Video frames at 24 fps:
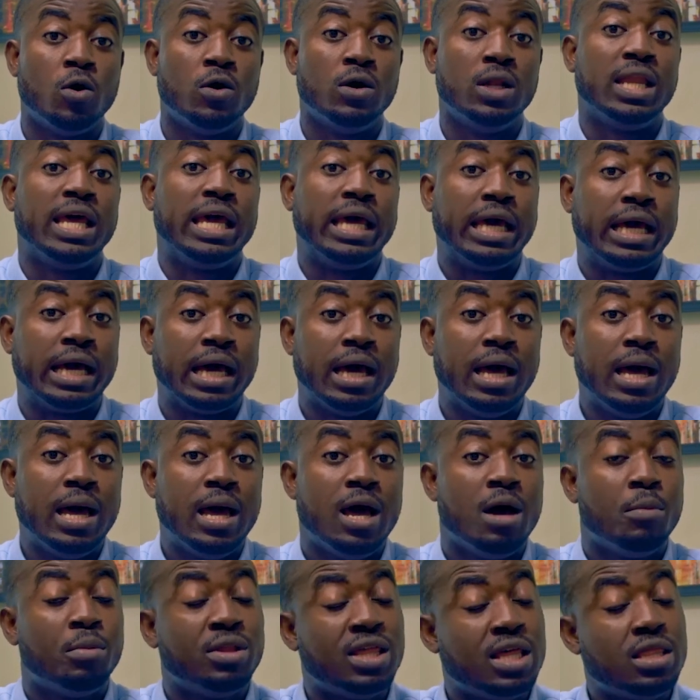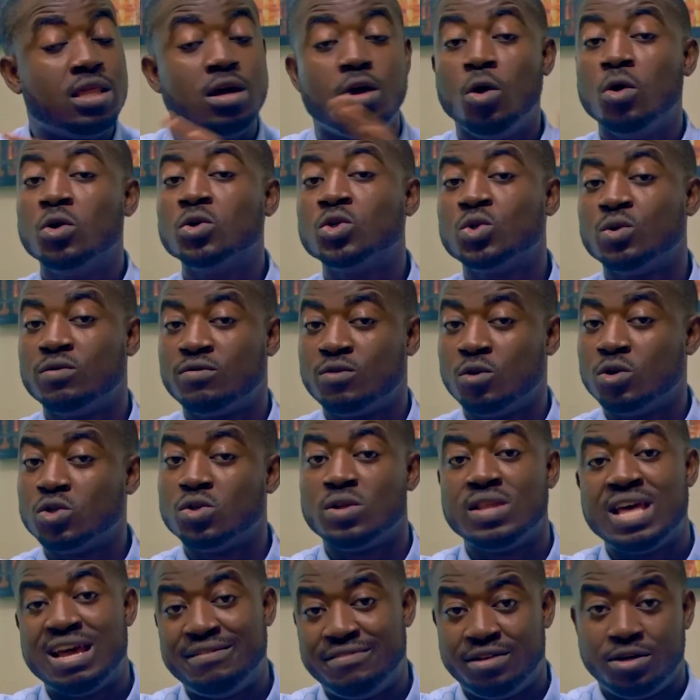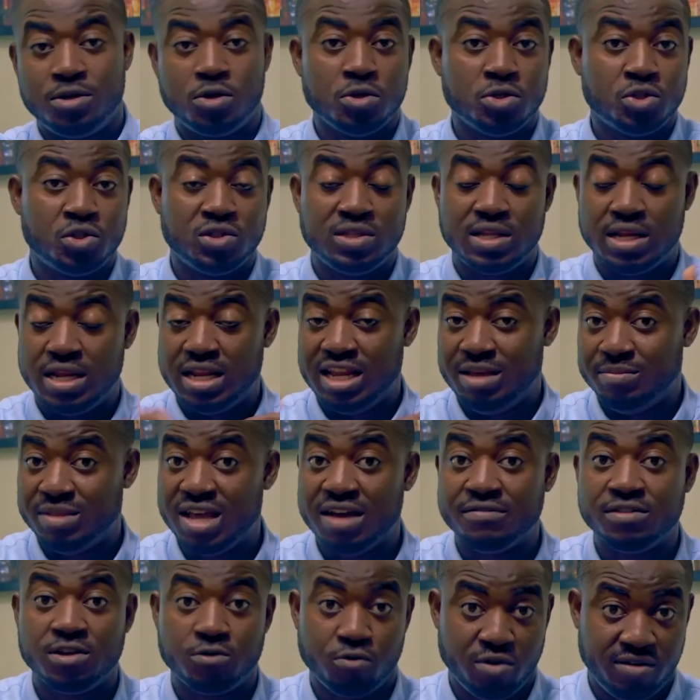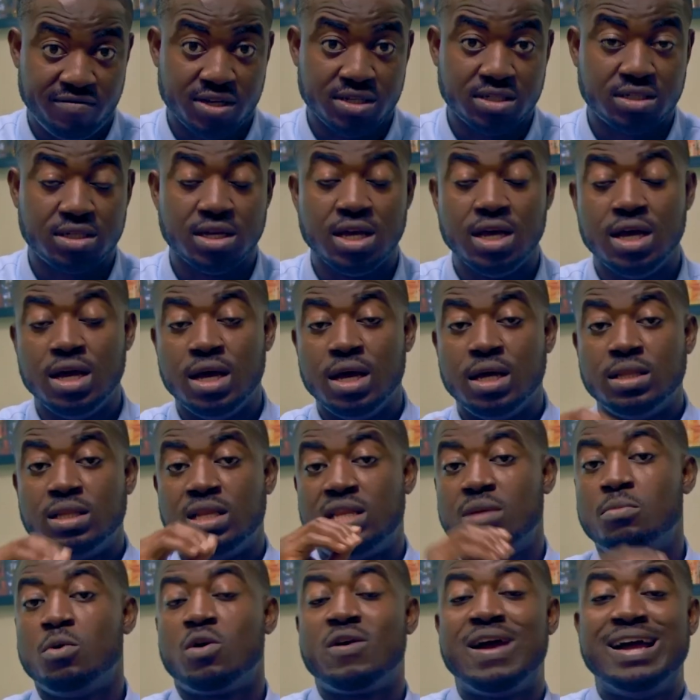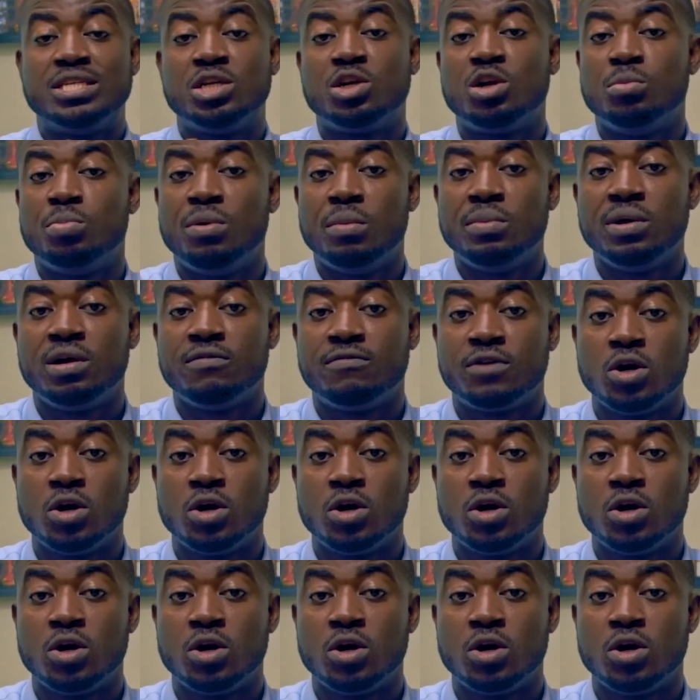a lake. But then there are also, of course, other African countries that are named after rivers. The Democratic Republic of